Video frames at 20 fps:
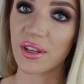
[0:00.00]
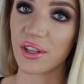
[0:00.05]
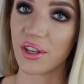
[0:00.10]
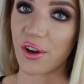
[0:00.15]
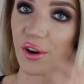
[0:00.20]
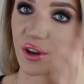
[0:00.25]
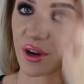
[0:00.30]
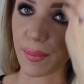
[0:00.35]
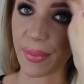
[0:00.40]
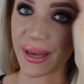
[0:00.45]

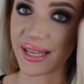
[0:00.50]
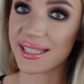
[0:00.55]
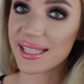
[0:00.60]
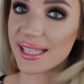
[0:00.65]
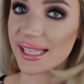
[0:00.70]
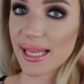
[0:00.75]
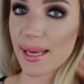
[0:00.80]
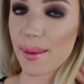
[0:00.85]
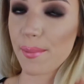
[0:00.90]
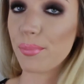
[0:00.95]
you're going to
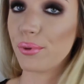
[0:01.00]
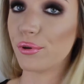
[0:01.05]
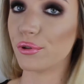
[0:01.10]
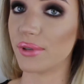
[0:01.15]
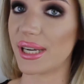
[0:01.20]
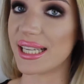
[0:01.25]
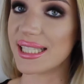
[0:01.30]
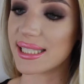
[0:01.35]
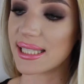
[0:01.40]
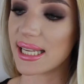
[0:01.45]
basically
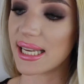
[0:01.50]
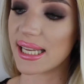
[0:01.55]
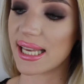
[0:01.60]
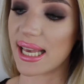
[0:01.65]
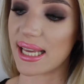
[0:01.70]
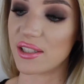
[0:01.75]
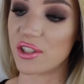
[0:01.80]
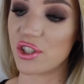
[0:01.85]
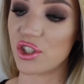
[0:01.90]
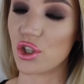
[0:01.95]
press it
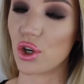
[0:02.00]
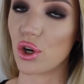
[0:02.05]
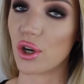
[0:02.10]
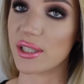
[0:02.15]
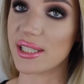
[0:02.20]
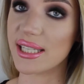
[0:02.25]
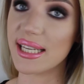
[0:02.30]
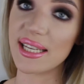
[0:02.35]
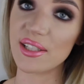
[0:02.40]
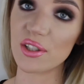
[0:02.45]
against your
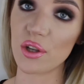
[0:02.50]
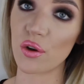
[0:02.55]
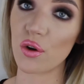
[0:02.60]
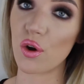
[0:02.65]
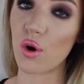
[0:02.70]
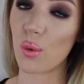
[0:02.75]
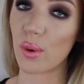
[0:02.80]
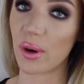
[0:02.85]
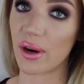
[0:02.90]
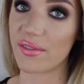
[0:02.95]
T-zone
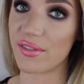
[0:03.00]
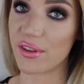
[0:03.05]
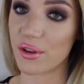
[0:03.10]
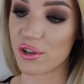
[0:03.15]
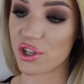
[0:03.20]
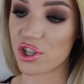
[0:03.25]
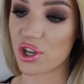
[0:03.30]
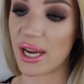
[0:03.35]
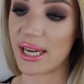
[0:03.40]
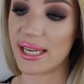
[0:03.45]
or wherever
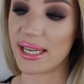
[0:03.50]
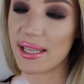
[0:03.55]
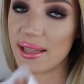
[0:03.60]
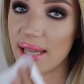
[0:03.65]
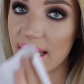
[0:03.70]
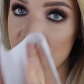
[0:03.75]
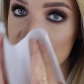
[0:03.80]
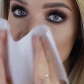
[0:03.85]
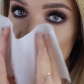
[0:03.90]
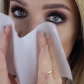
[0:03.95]
you're shiny, like